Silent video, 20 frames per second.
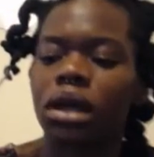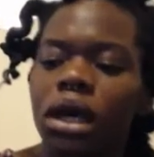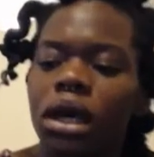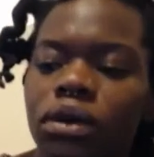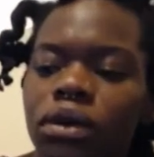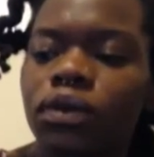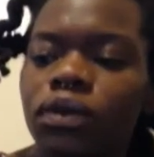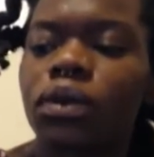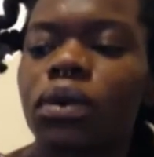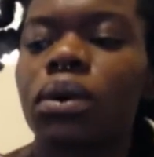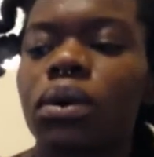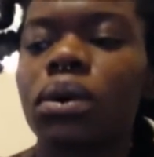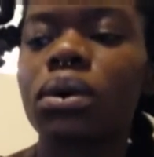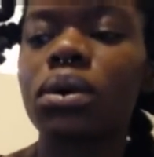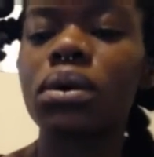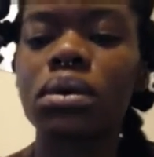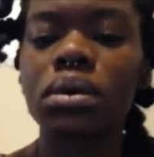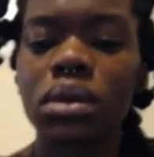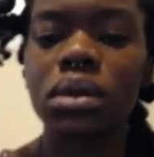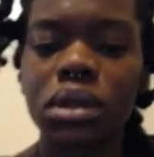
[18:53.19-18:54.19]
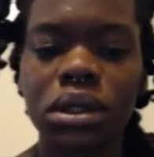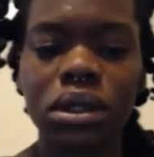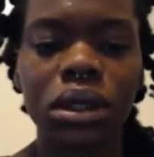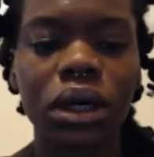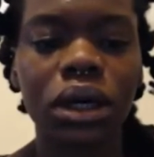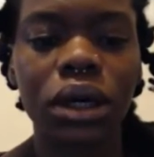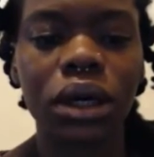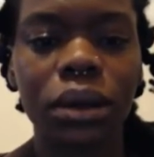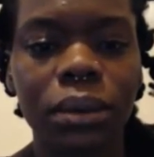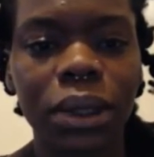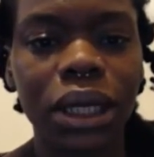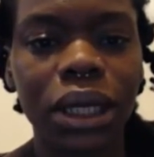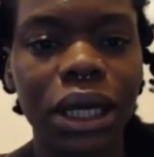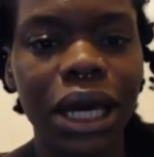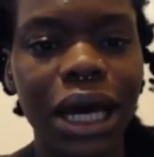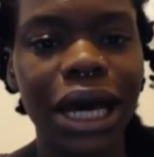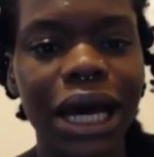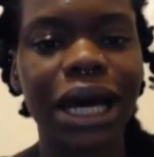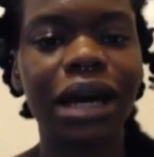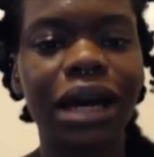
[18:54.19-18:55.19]
And of course I'm going to
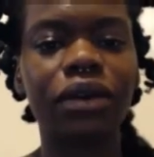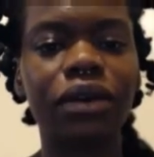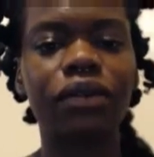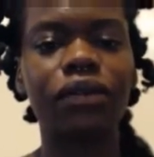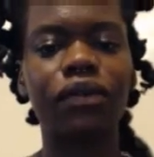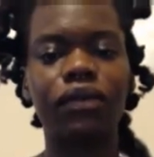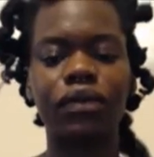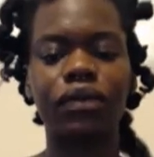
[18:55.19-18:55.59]
have